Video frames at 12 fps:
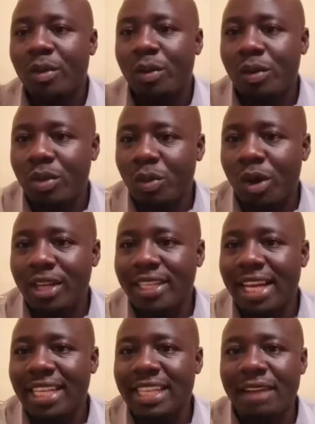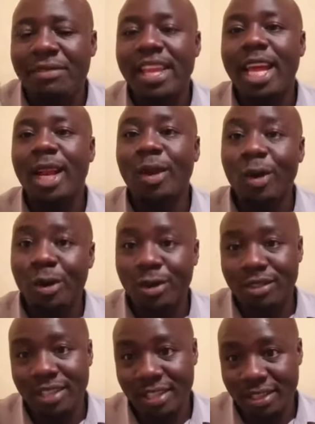With water, it's having a low
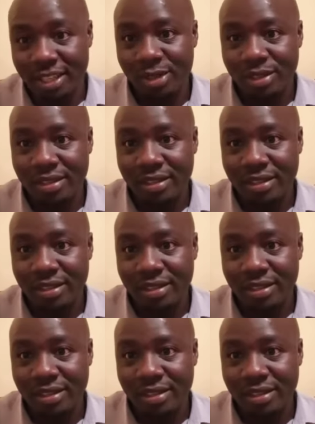concentration.